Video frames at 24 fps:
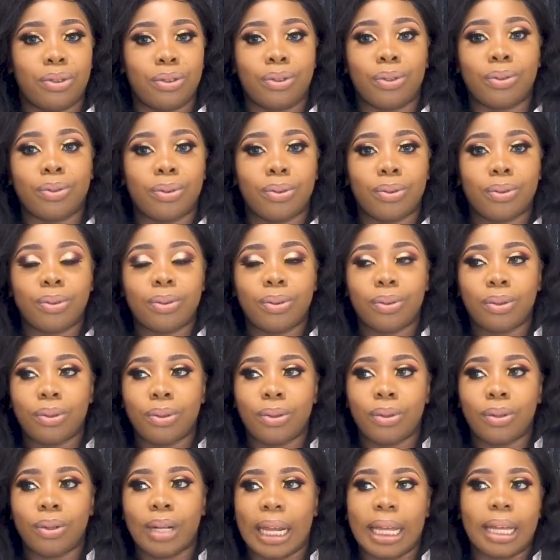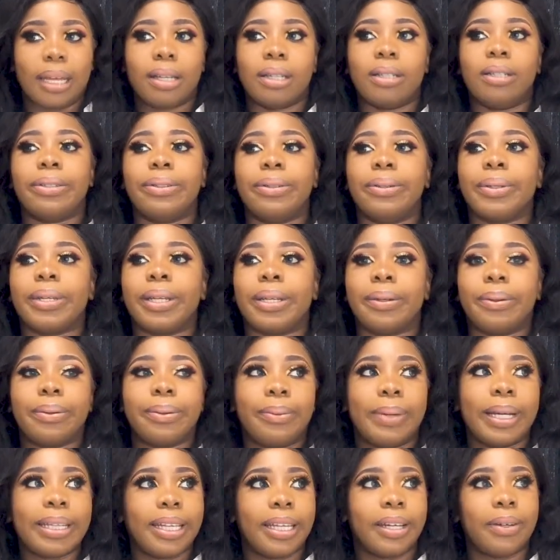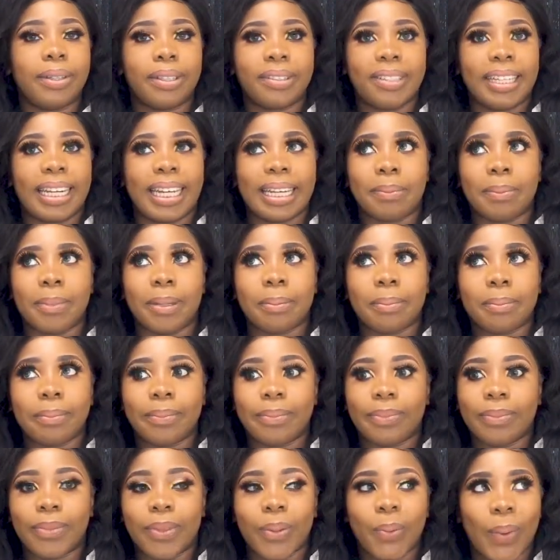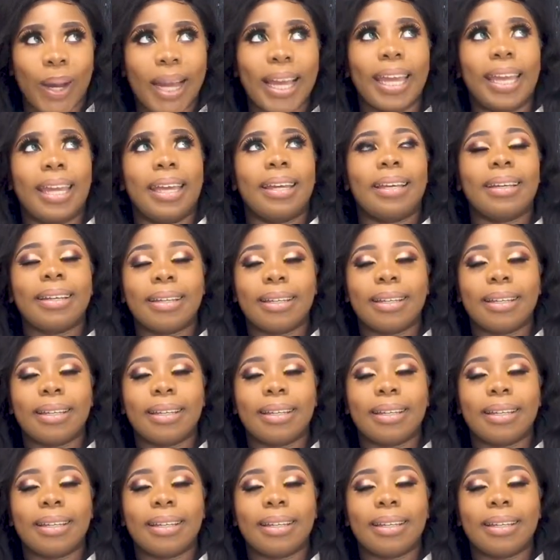to show. Like, okay, why the hell does he like me? Why?